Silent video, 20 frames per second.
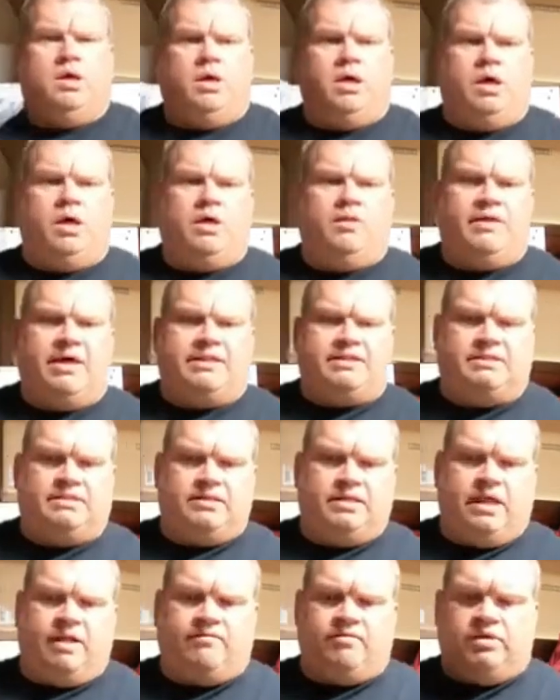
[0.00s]
Uh,
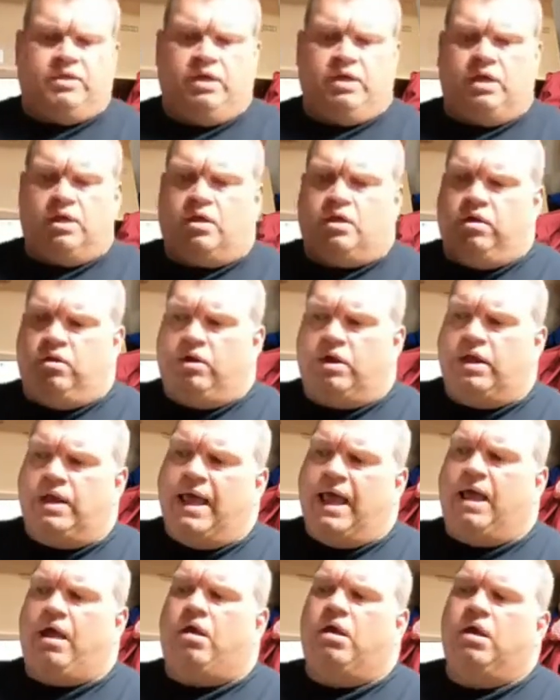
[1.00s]
that's everything included.
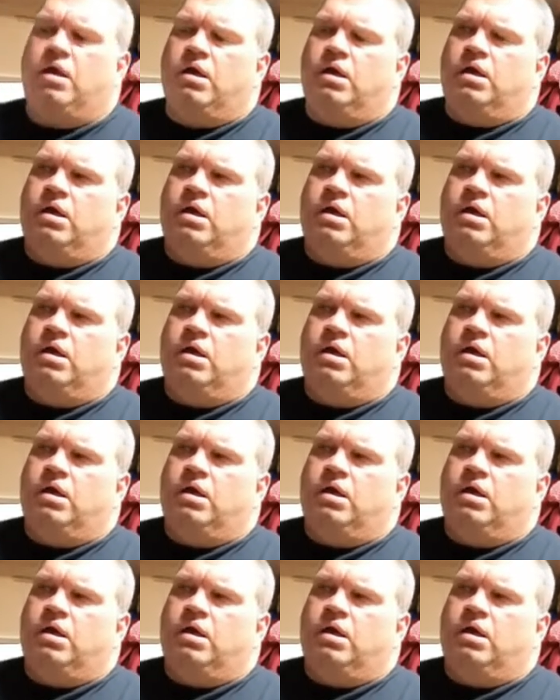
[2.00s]
Now,